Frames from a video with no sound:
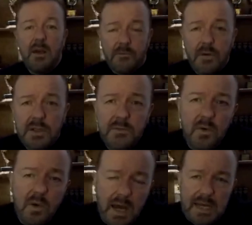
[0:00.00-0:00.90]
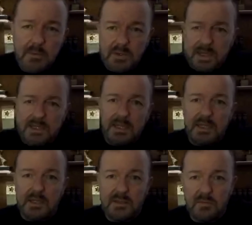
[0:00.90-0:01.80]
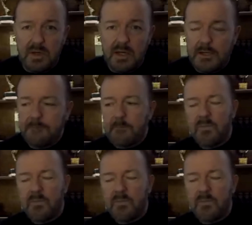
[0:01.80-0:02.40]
First of all, animal testing doesn't work.